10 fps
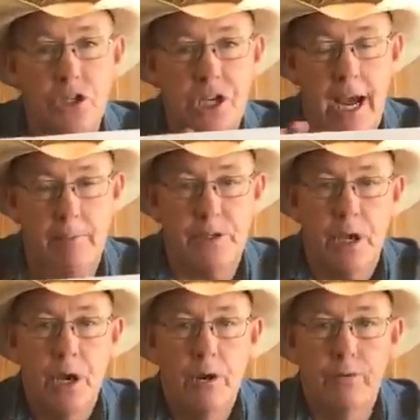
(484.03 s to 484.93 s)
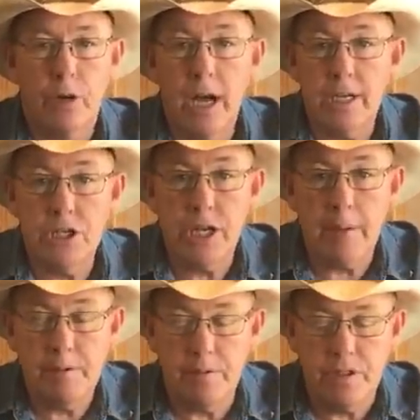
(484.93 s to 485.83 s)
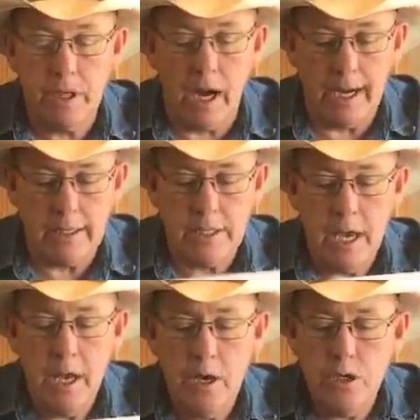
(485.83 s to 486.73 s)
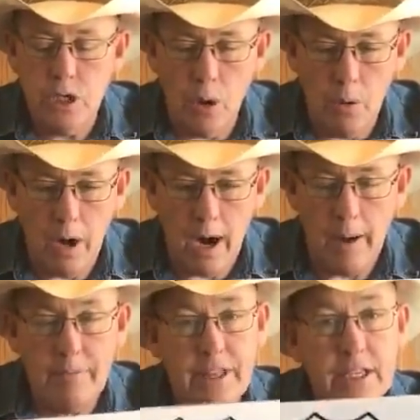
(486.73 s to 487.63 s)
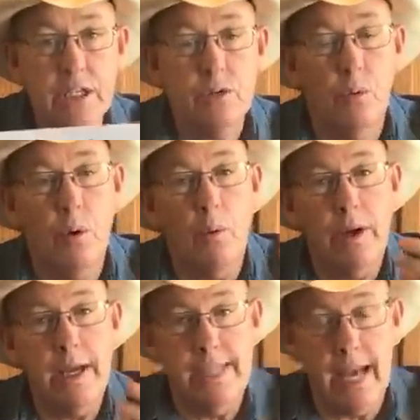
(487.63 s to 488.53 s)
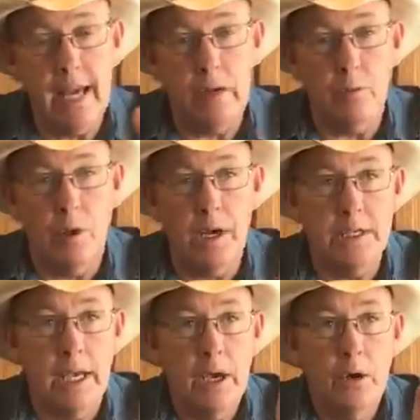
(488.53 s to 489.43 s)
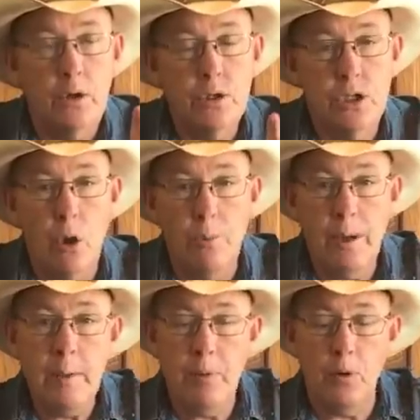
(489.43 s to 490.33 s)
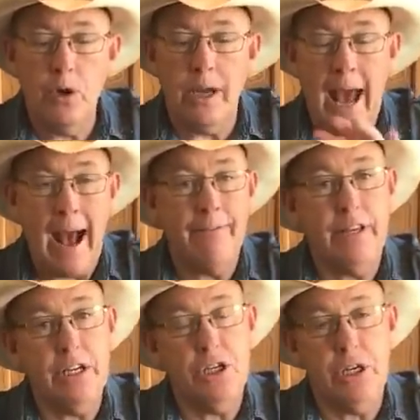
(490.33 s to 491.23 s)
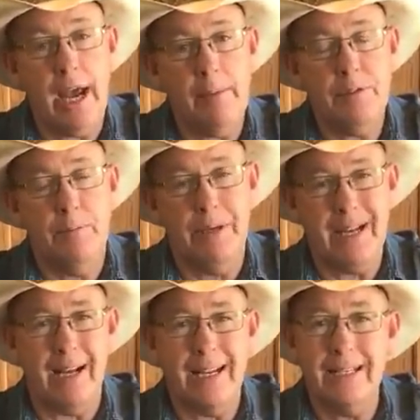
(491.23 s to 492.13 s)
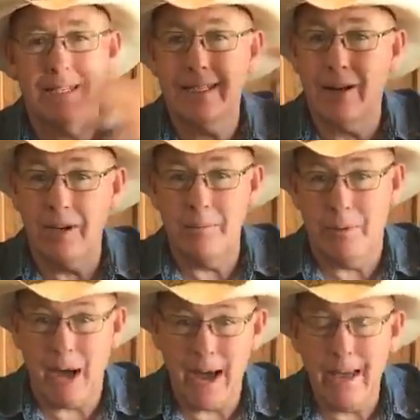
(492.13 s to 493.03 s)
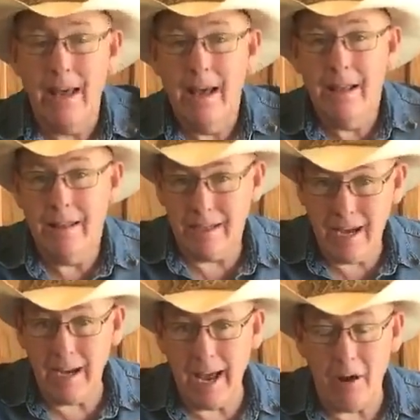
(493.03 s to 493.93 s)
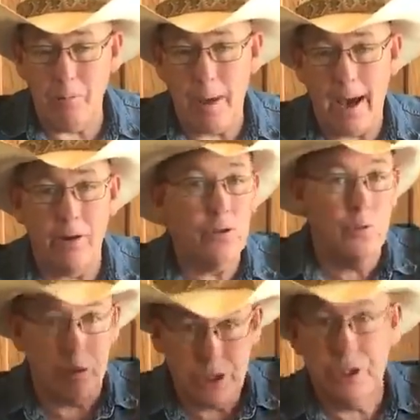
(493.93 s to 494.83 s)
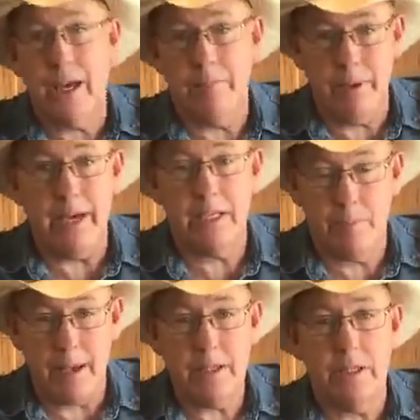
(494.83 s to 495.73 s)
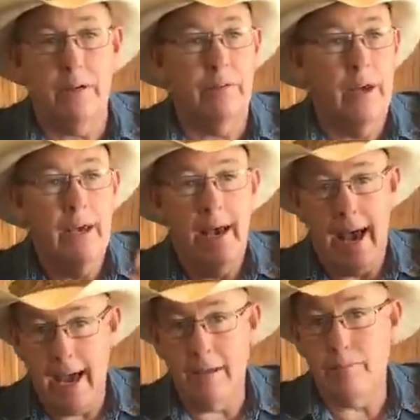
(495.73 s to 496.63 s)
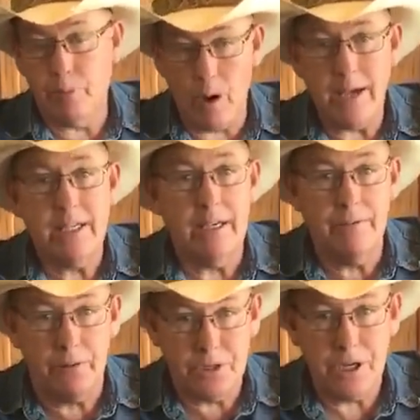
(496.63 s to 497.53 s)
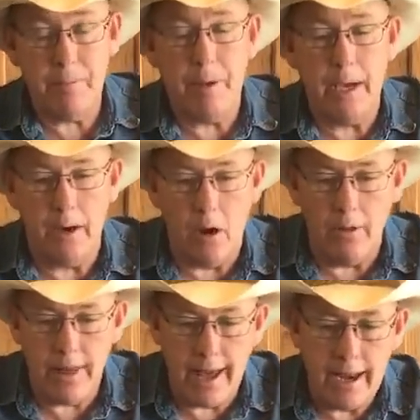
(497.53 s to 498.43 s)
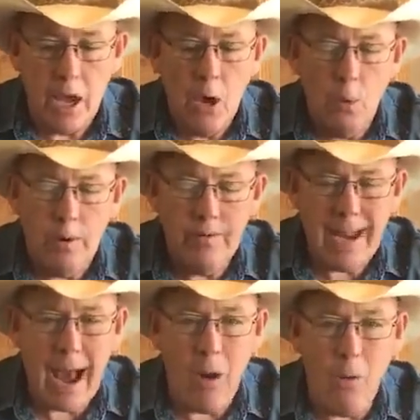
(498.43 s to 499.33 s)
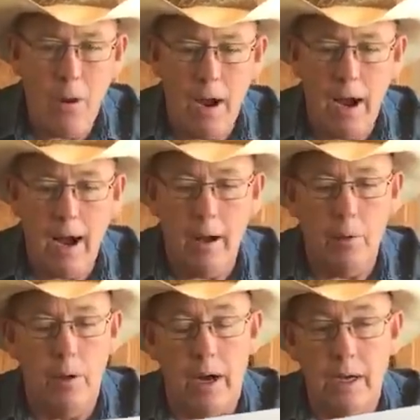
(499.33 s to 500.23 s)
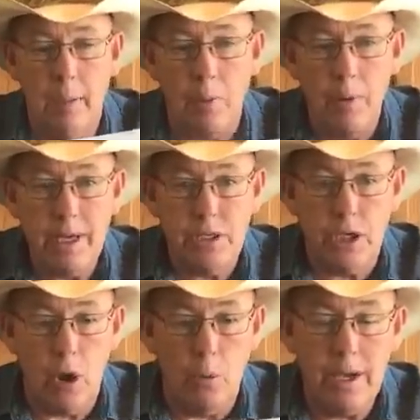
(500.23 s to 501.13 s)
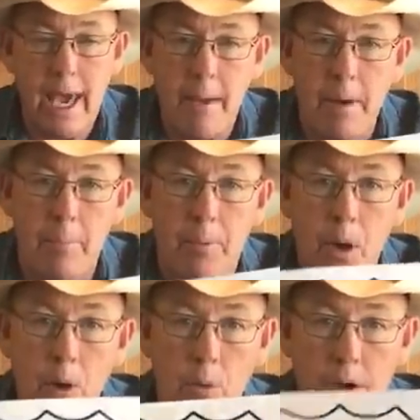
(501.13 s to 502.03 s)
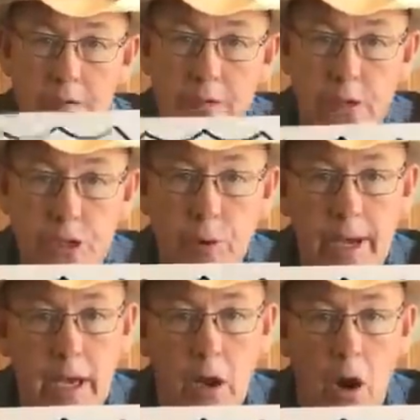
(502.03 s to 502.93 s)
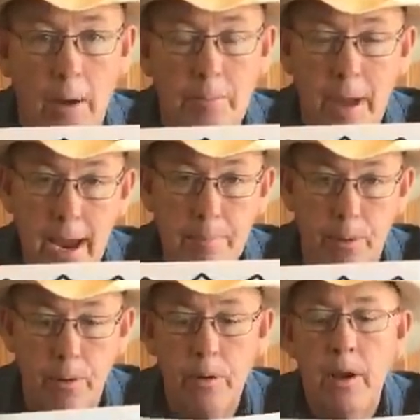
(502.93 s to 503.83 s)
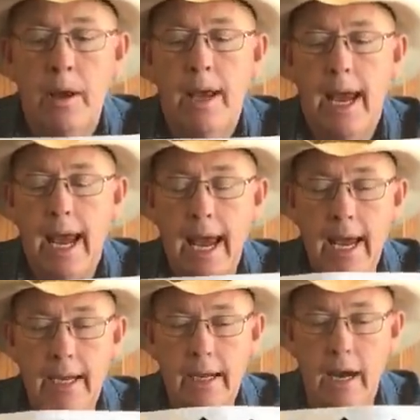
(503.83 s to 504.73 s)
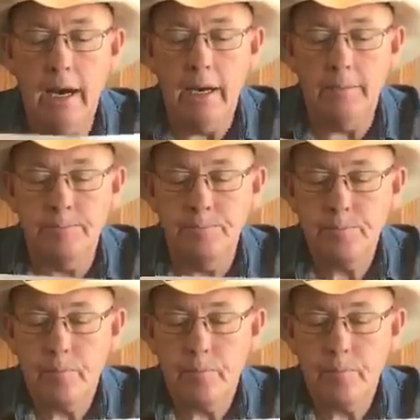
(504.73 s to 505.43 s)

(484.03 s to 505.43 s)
shapes for cutting shapes of signs. So um, this is what we did was so people could have these shapes, but not necessarily buy the cutout patterns, which can be expensive and pricey for shipping and all that. We've now, uh, a couple weeks ago, we came up with doing it on paper, and um,